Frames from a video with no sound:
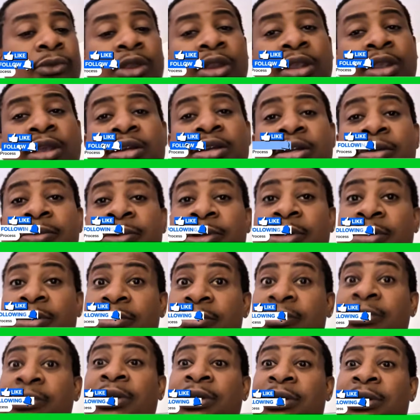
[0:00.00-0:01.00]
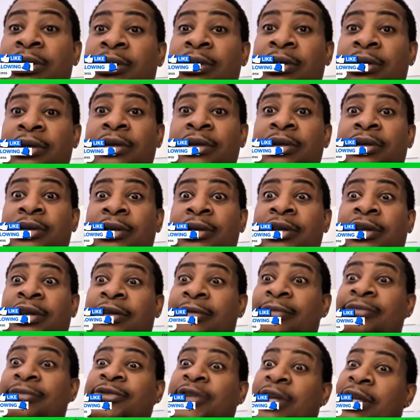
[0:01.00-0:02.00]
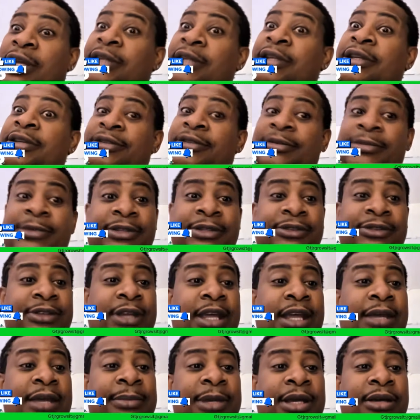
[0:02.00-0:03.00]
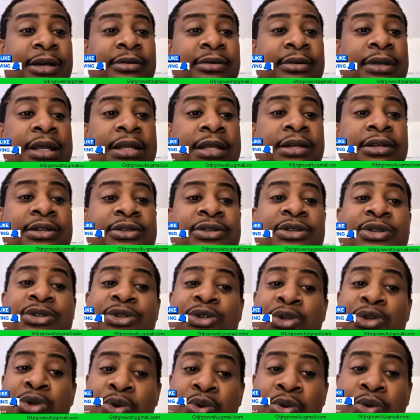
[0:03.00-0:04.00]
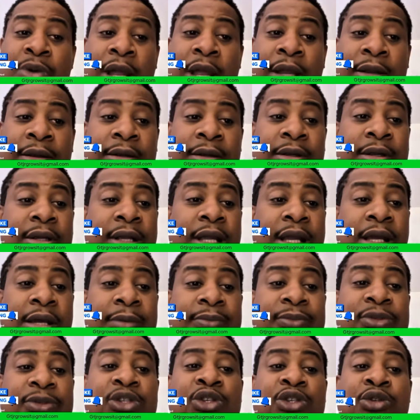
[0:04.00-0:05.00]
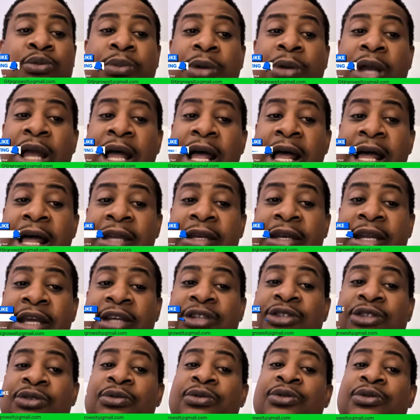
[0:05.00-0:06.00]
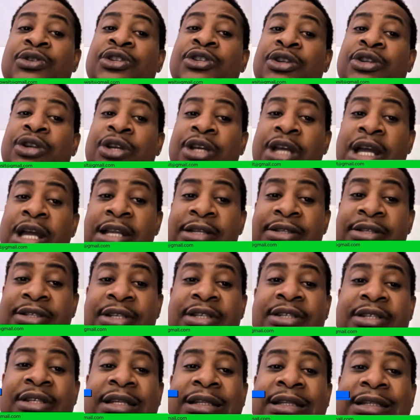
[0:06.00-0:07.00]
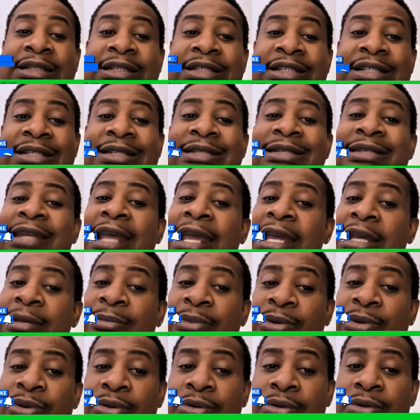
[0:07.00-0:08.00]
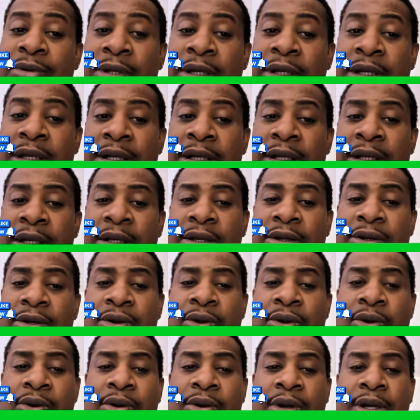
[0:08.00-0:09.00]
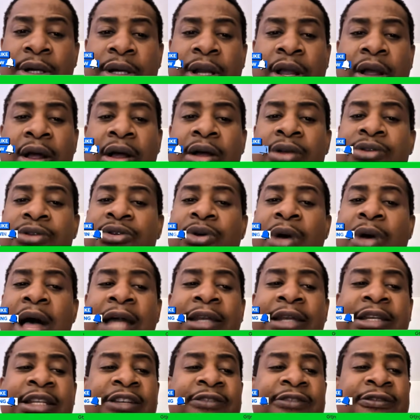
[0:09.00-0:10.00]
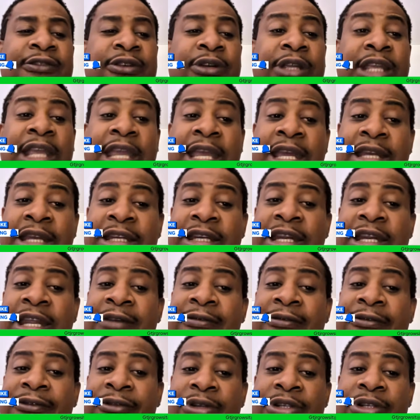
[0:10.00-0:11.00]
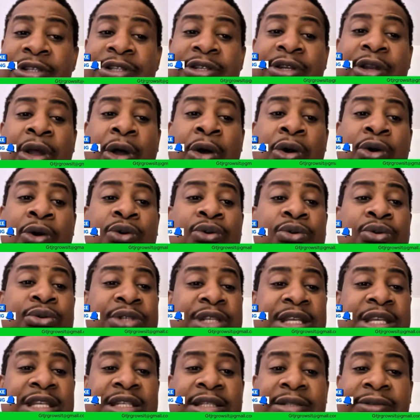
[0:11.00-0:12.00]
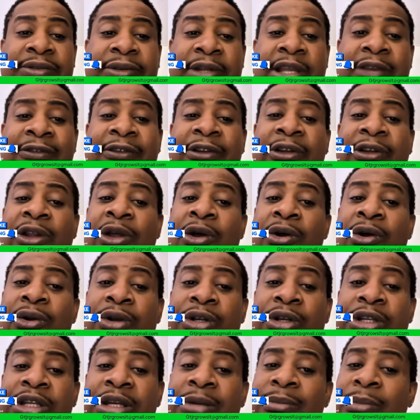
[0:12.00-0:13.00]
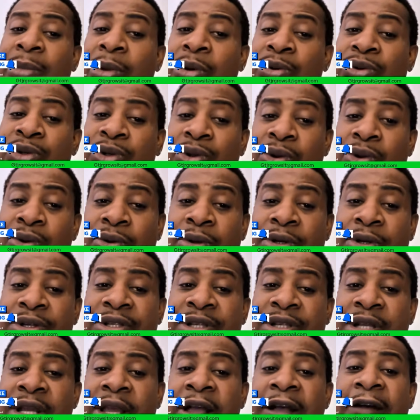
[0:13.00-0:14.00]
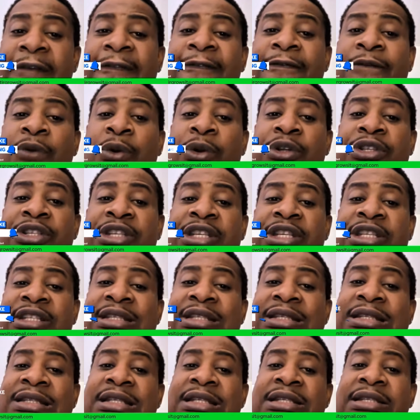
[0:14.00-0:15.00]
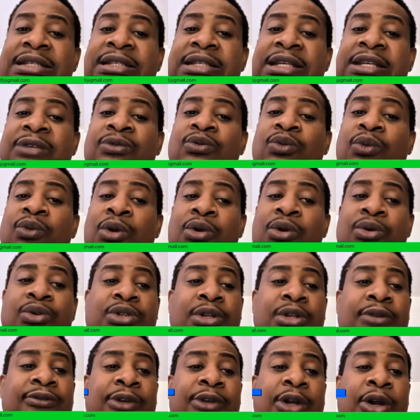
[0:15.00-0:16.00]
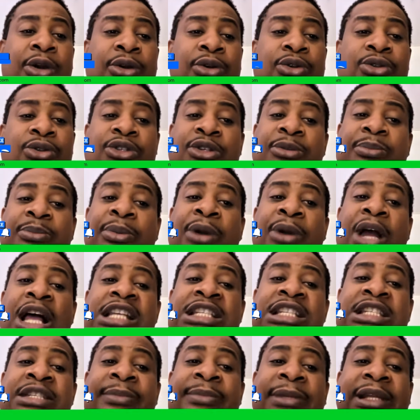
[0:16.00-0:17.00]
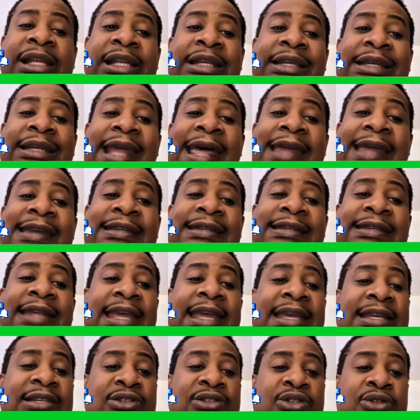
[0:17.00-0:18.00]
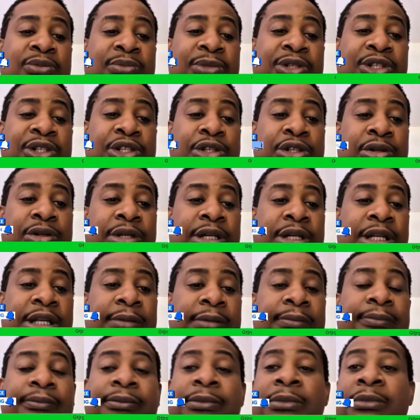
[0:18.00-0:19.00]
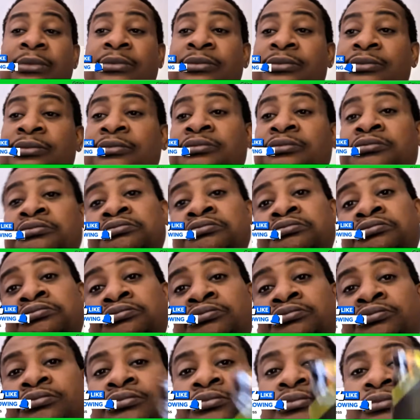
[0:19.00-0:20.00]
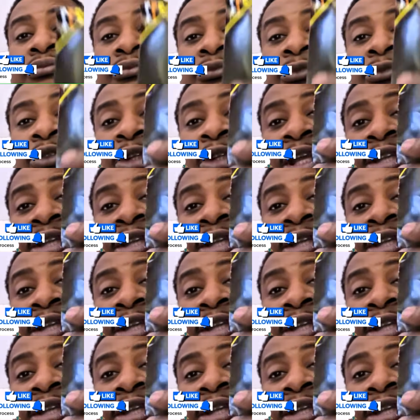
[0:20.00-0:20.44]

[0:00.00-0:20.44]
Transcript: And we're going trying to get some of this time out. This is super high natural sugar content, delicious table corn, also ideal for canning and freezing. Holds its flavor longer than most corns. 14 to 16 rows of kernels, approximately 90 days to maturity. So that's